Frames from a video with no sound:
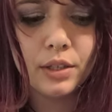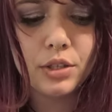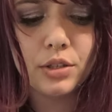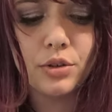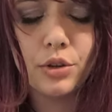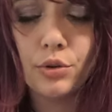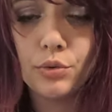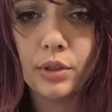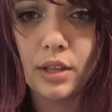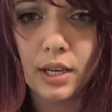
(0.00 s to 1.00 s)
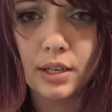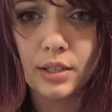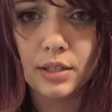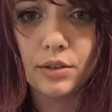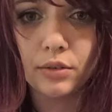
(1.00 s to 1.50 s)
just new
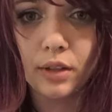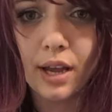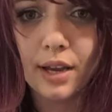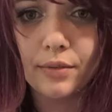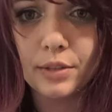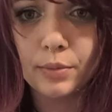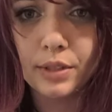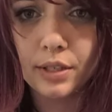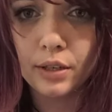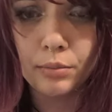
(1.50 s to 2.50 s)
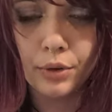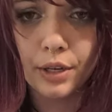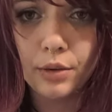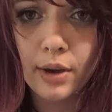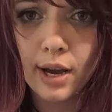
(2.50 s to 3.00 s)
things in your life is what's going to
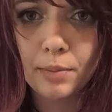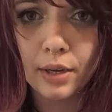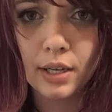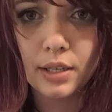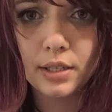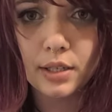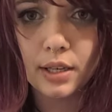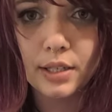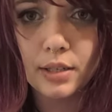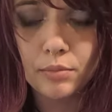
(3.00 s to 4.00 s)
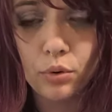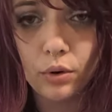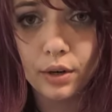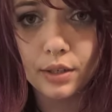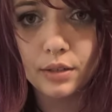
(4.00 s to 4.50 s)
bring you happiness and that's
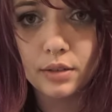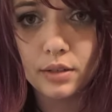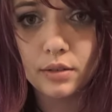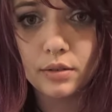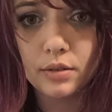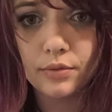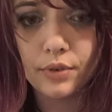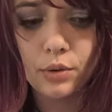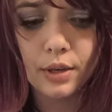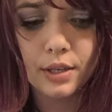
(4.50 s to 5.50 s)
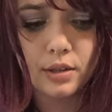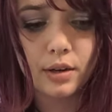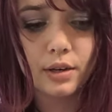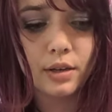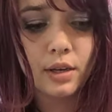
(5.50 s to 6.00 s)
important to focus
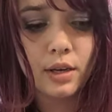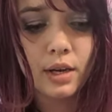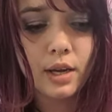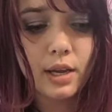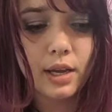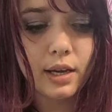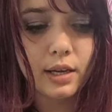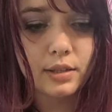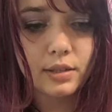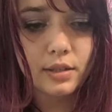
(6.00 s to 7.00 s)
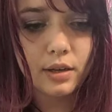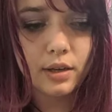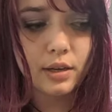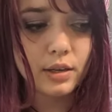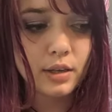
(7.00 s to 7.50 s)
on and
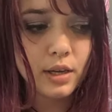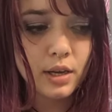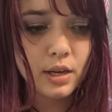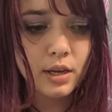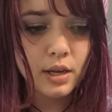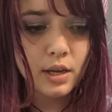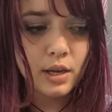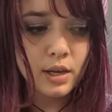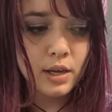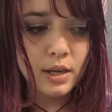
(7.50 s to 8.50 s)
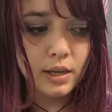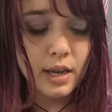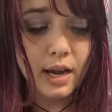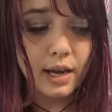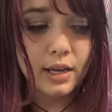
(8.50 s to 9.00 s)
uh,
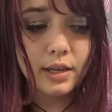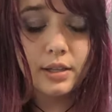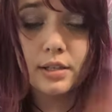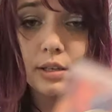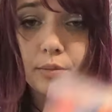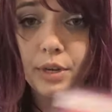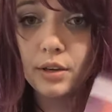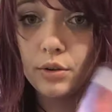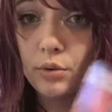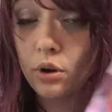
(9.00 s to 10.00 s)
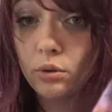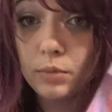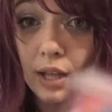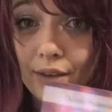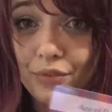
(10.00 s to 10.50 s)
yeah this could be new
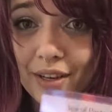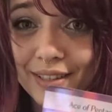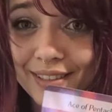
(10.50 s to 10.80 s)
home life